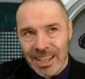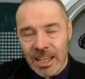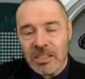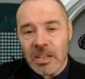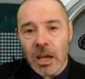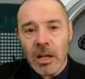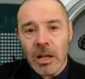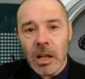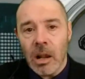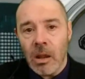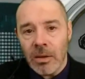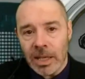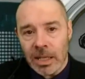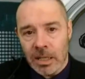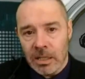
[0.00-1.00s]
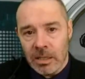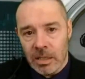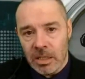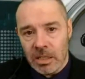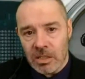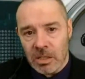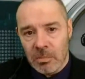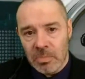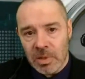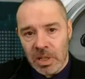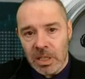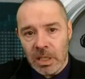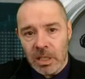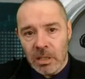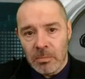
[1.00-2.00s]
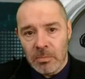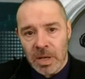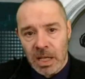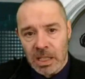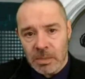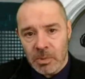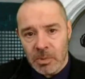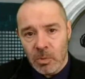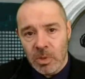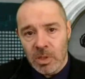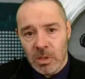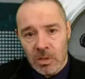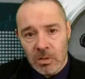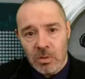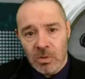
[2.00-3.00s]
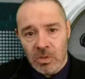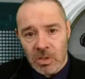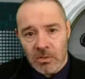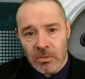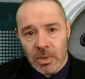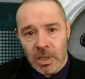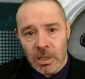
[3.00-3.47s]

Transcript: it's unlikely that it's completely compatible with Google software.